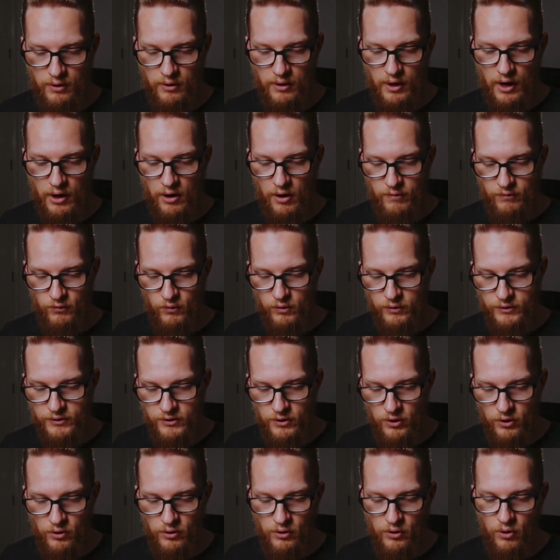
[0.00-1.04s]
Then I've
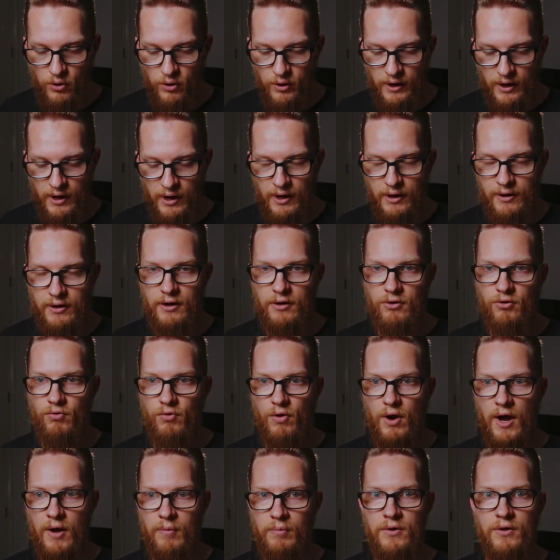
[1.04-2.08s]
also gone ahead and
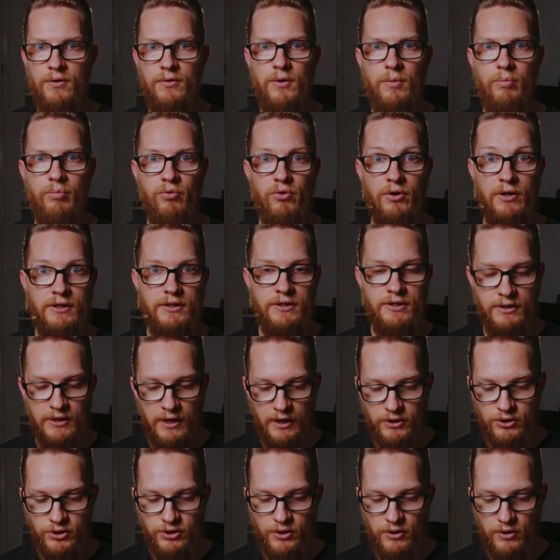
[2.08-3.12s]
grabbed the bridge
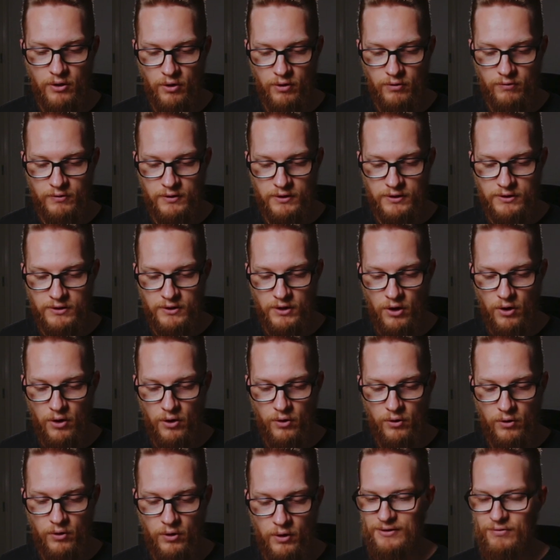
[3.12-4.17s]
section of the
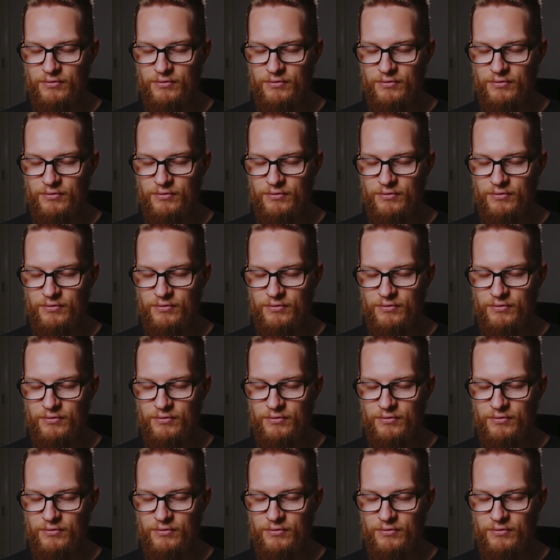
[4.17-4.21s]
song,